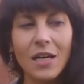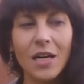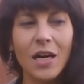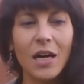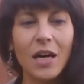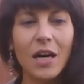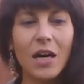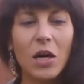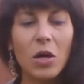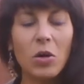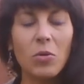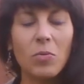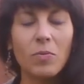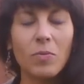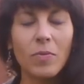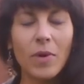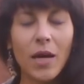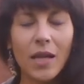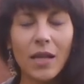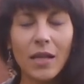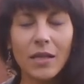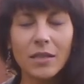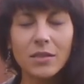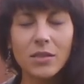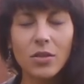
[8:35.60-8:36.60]
Um,
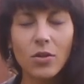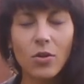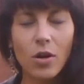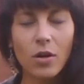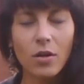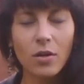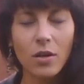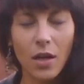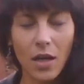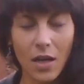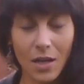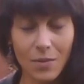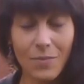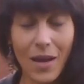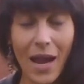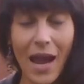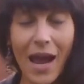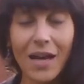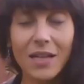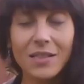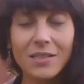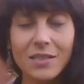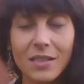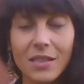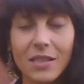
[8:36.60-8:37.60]
I like to, I'm
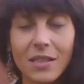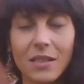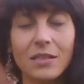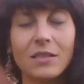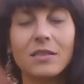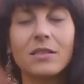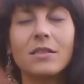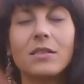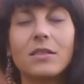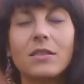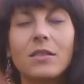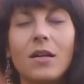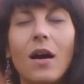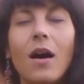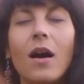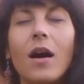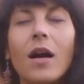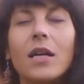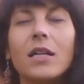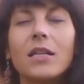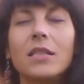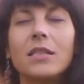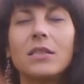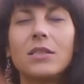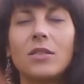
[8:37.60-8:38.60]
asking to
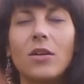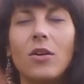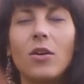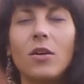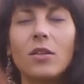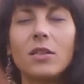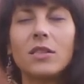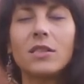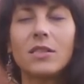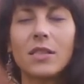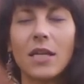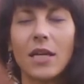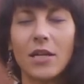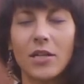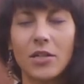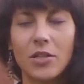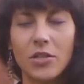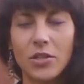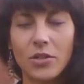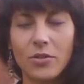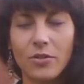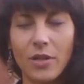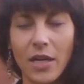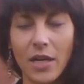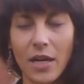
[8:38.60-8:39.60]
harness all this
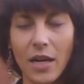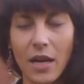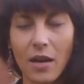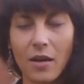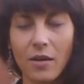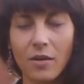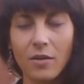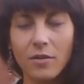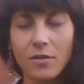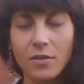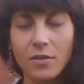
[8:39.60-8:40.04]
energy right now.